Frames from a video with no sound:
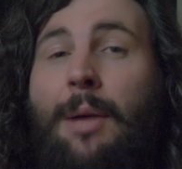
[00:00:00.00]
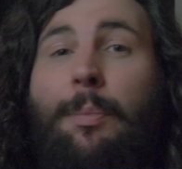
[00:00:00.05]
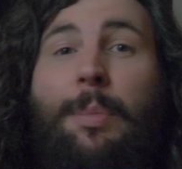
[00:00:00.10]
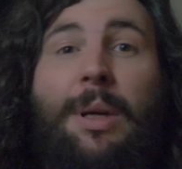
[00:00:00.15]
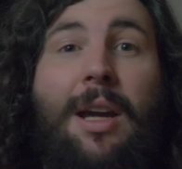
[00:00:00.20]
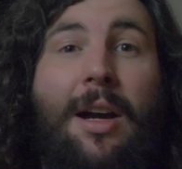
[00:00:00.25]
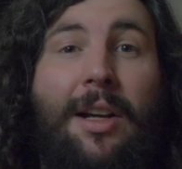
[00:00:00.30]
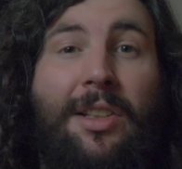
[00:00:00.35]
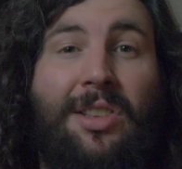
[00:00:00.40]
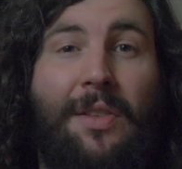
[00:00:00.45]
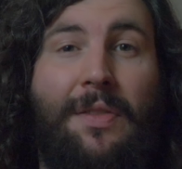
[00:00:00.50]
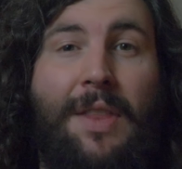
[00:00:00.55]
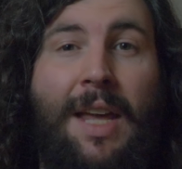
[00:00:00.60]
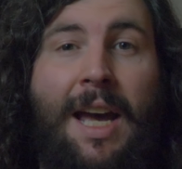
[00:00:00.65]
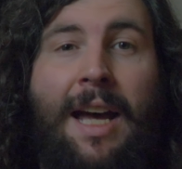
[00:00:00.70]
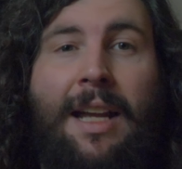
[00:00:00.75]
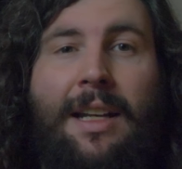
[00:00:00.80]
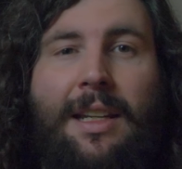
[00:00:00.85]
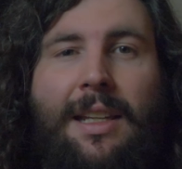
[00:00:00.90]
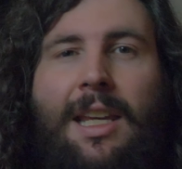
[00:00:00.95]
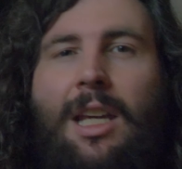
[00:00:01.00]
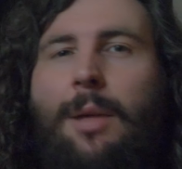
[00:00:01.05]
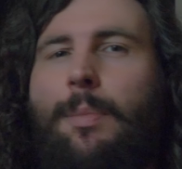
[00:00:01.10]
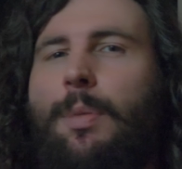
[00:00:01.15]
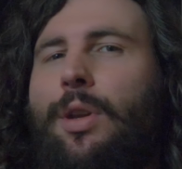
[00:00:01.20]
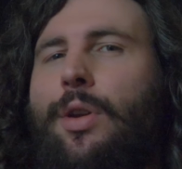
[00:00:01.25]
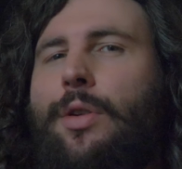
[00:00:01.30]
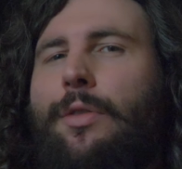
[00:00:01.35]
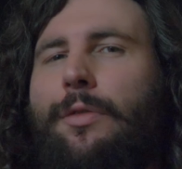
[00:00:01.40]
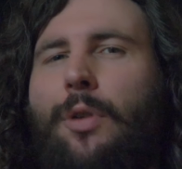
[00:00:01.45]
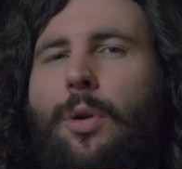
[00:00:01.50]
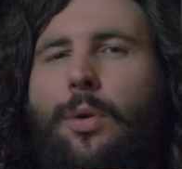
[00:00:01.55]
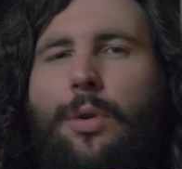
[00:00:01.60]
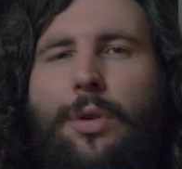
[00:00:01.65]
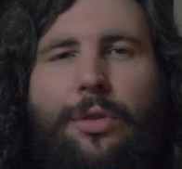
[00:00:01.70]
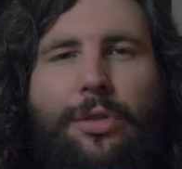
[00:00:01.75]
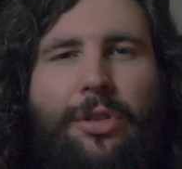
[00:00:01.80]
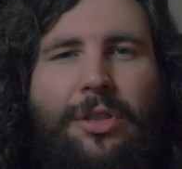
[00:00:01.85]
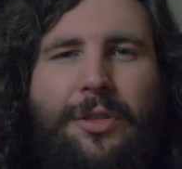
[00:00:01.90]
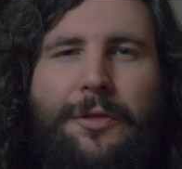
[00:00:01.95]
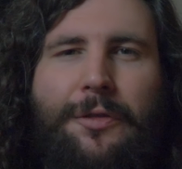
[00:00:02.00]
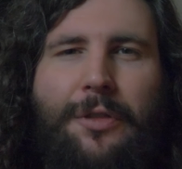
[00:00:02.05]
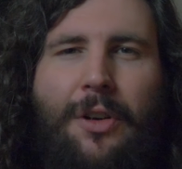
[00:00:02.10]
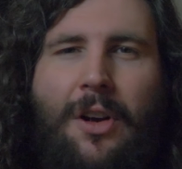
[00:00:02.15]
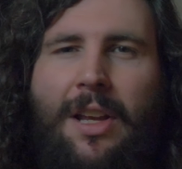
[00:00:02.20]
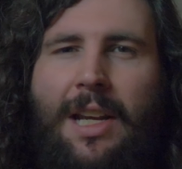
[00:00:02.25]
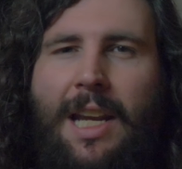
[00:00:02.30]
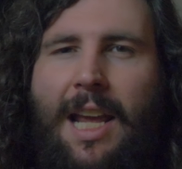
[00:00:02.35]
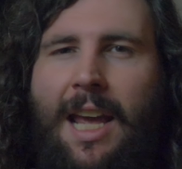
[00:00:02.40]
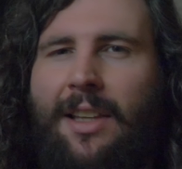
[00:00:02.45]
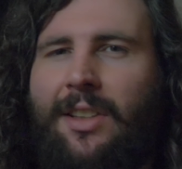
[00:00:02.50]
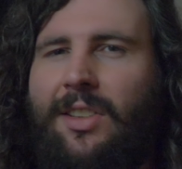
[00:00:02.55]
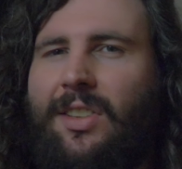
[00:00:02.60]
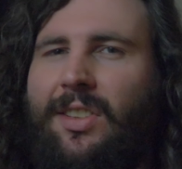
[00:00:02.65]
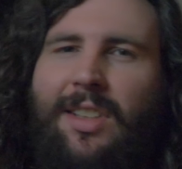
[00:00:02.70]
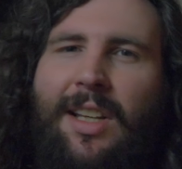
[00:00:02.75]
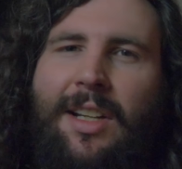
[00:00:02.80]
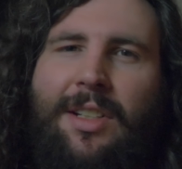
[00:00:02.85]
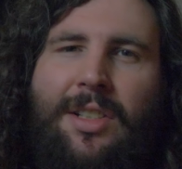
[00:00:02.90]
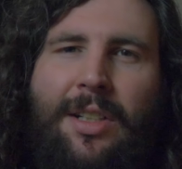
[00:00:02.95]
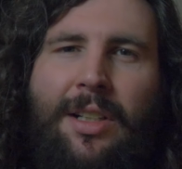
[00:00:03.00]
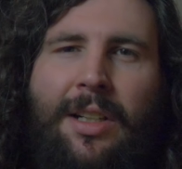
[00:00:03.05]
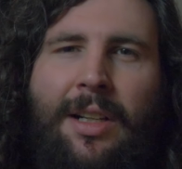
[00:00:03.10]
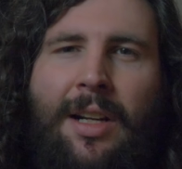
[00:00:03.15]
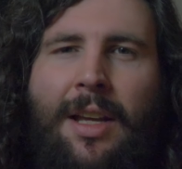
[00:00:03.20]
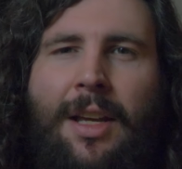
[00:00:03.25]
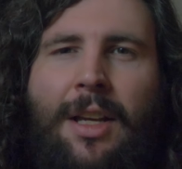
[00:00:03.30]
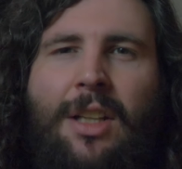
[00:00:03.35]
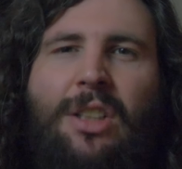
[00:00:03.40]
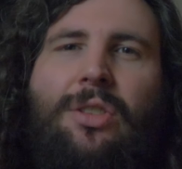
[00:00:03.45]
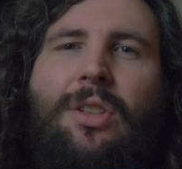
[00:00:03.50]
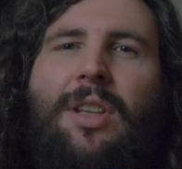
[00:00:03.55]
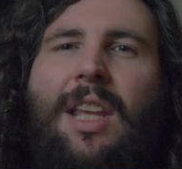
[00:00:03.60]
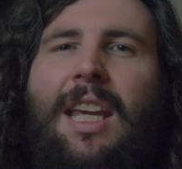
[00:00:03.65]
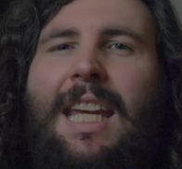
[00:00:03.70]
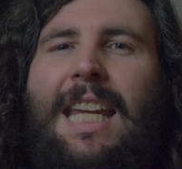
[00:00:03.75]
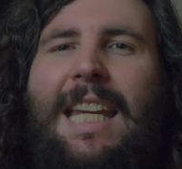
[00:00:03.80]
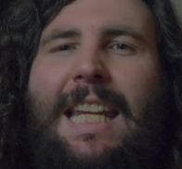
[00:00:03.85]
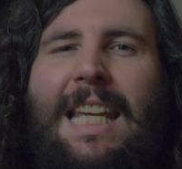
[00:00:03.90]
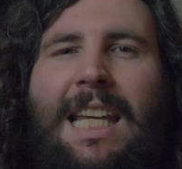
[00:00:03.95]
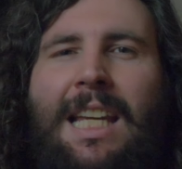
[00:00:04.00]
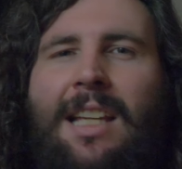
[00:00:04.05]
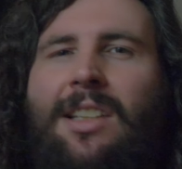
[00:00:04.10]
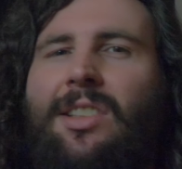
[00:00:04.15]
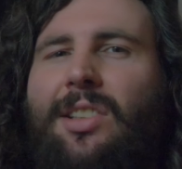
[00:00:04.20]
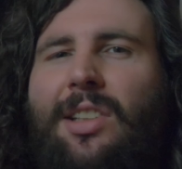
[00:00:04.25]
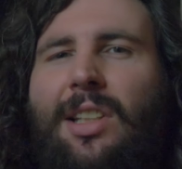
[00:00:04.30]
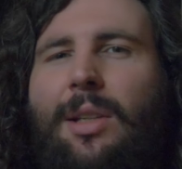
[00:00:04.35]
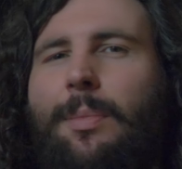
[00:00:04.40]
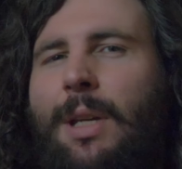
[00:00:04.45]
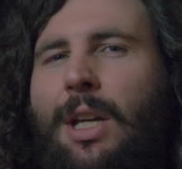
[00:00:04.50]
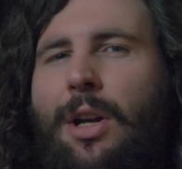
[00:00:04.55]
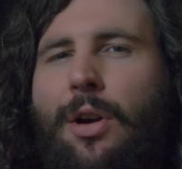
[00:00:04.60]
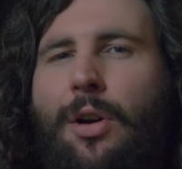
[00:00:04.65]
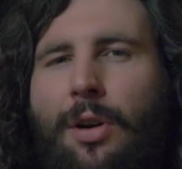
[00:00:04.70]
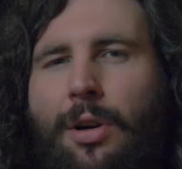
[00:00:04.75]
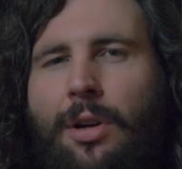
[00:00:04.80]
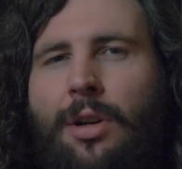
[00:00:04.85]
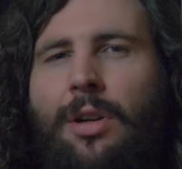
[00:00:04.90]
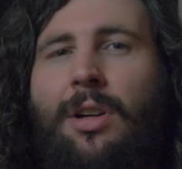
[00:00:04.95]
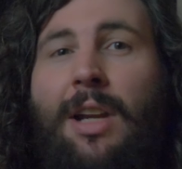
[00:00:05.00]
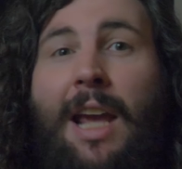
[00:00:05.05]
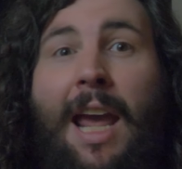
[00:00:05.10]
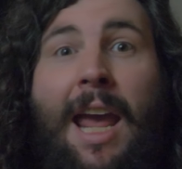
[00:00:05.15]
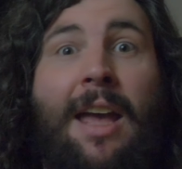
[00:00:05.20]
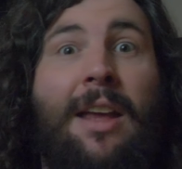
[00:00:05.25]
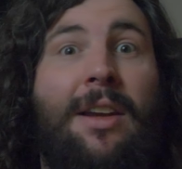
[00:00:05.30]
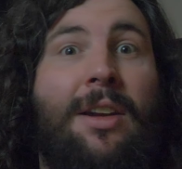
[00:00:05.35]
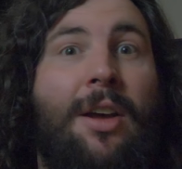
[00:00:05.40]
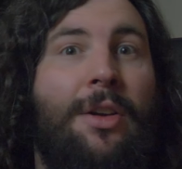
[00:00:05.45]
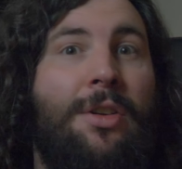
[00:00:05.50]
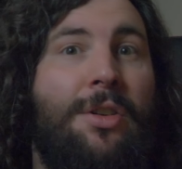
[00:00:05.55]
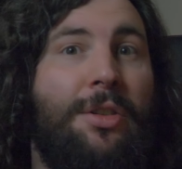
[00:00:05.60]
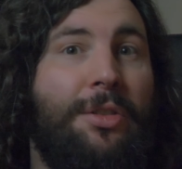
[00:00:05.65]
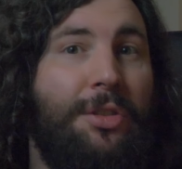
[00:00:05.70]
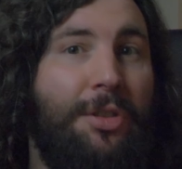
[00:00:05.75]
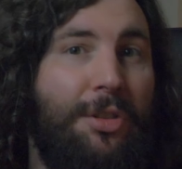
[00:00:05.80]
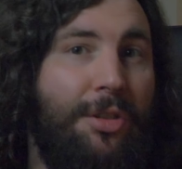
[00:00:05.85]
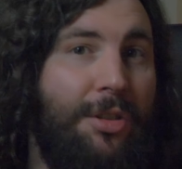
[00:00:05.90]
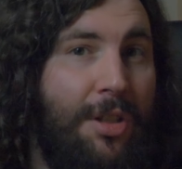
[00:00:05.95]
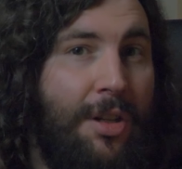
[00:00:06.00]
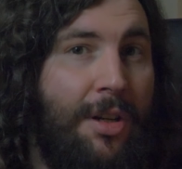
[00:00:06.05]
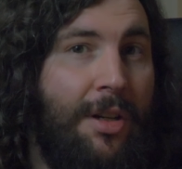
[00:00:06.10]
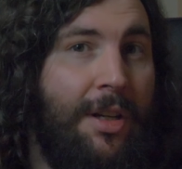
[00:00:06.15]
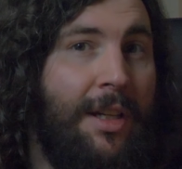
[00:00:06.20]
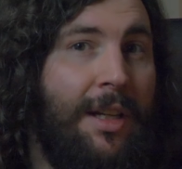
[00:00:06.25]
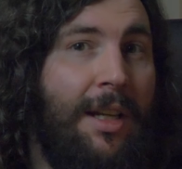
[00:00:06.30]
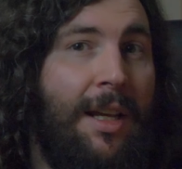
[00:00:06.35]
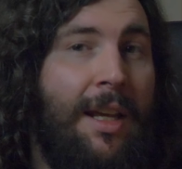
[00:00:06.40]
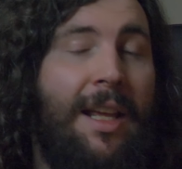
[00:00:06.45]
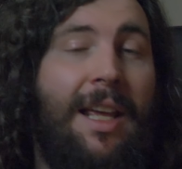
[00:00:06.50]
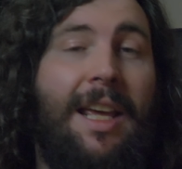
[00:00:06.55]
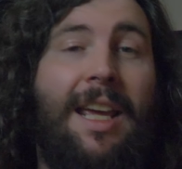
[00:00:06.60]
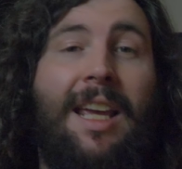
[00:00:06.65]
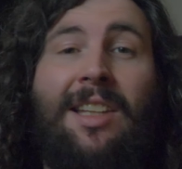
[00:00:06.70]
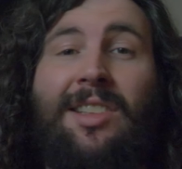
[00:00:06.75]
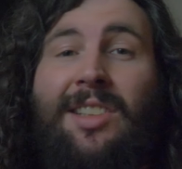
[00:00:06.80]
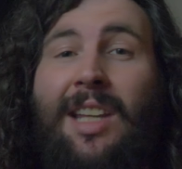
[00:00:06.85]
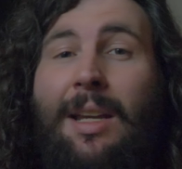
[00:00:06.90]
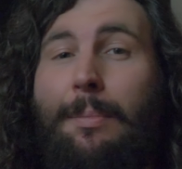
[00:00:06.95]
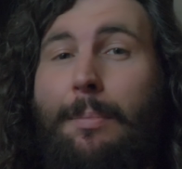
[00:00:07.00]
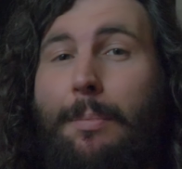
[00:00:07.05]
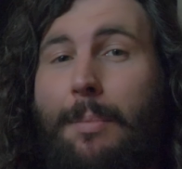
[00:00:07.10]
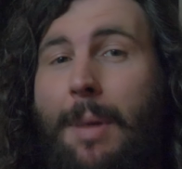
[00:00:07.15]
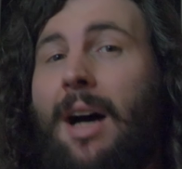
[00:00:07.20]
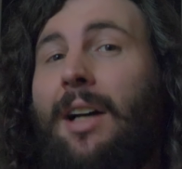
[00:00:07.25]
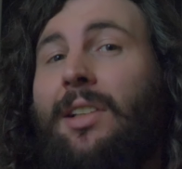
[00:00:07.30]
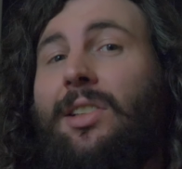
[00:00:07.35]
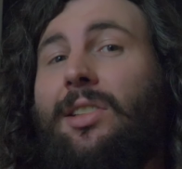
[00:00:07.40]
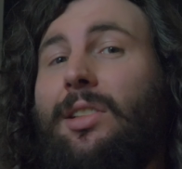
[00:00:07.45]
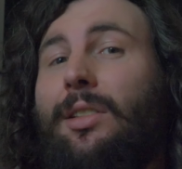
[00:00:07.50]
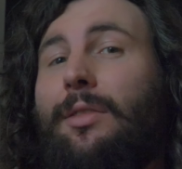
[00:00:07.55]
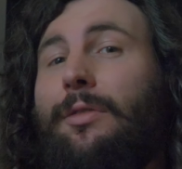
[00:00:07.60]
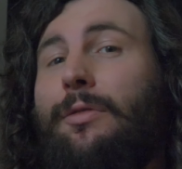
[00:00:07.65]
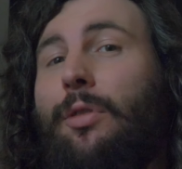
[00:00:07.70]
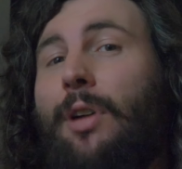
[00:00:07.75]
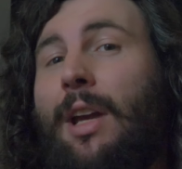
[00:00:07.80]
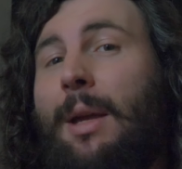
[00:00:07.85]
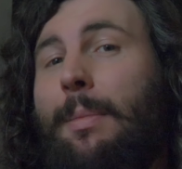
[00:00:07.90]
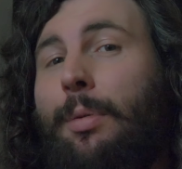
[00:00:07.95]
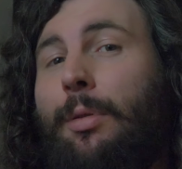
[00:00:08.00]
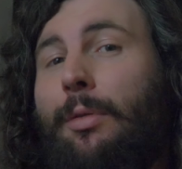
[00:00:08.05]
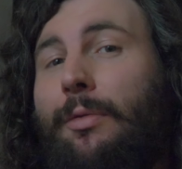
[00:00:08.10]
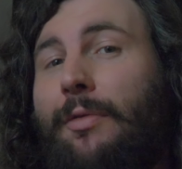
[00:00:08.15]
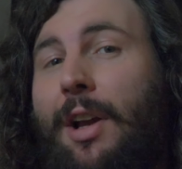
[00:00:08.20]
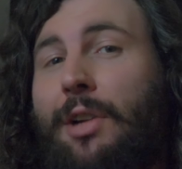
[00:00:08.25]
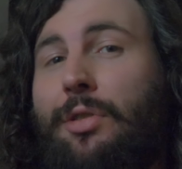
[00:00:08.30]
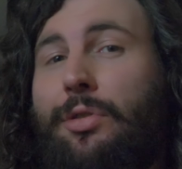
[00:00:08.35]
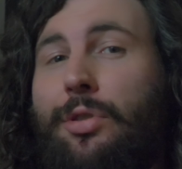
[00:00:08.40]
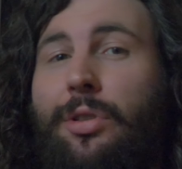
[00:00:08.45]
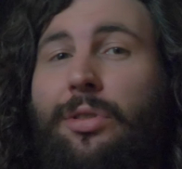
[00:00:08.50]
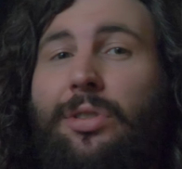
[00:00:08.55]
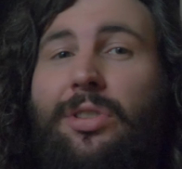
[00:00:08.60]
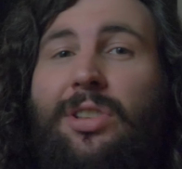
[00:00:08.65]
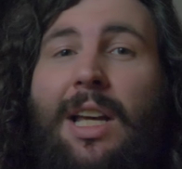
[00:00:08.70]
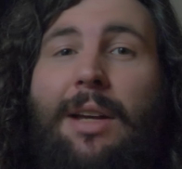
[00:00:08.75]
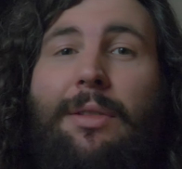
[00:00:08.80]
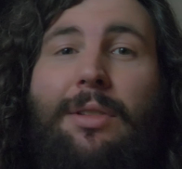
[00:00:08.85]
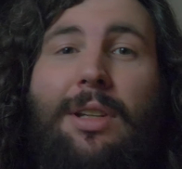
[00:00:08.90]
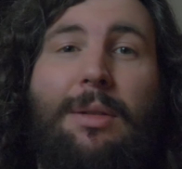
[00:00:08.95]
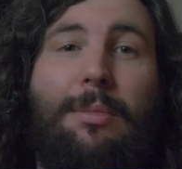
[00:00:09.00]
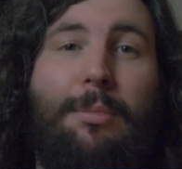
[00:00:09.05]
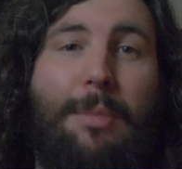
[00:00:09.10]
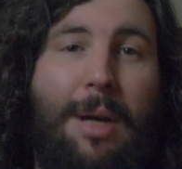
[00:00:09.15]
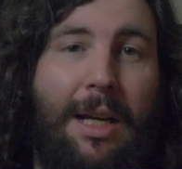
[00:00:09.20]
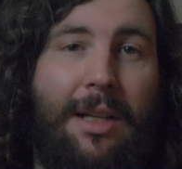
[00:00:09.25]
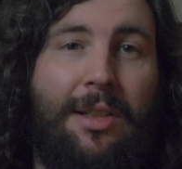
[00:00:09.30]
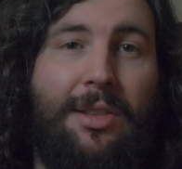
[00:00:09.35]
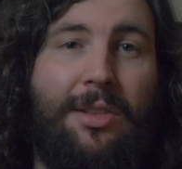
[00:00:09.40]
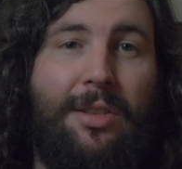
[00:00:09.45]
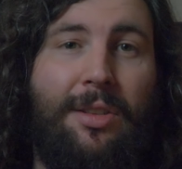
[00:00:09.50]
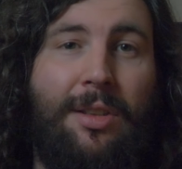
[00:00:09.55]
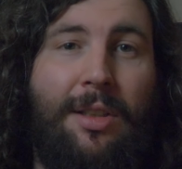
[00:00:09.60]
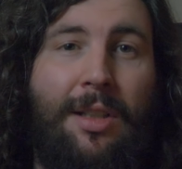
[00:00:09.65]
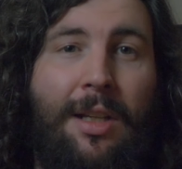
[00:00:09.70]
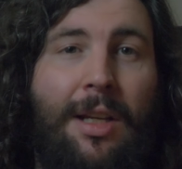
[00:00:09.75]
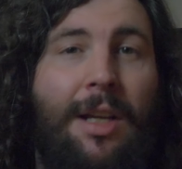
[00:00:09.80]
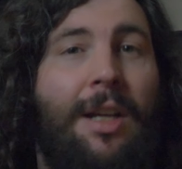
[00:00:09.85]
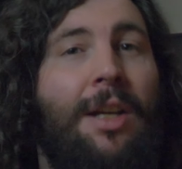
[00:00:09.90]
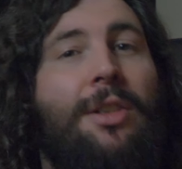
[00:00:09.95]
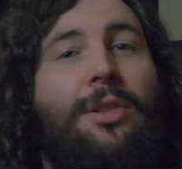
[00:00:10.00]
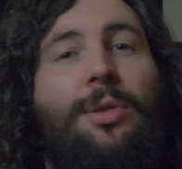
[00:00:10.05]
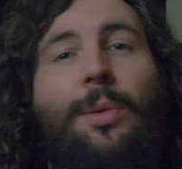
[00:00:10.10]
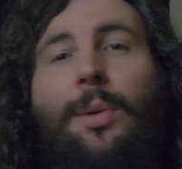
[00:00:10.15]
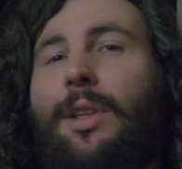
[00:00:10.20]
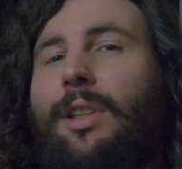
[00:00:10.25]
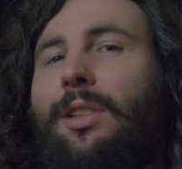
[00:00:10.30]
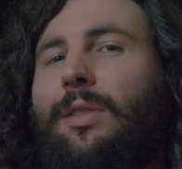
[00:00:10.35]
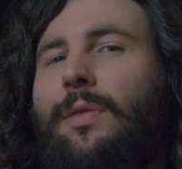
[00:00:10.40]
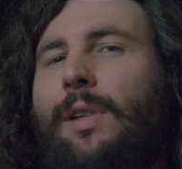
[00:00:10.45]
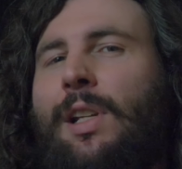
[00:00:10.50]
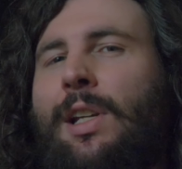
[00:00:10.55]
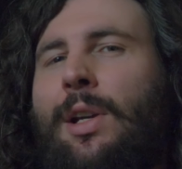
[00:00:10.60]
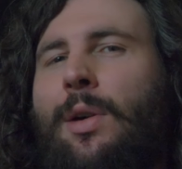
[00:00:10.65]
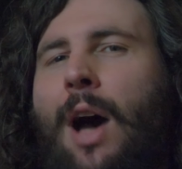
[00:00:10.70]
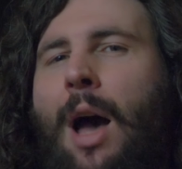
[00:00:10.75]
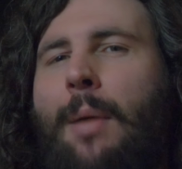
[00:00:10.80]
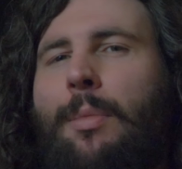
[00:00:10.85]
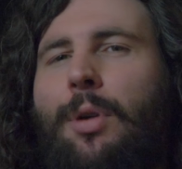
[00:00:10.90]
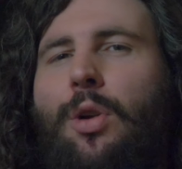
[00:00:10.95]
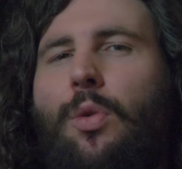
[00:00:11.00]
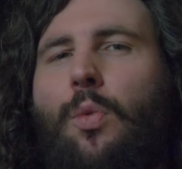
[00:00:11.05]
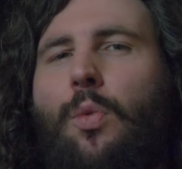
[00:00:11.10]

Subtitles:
because of that, keeping your vocals front and center so they can easily be heard and understood is a must for a professional sounding mix. So in this video, I'm going to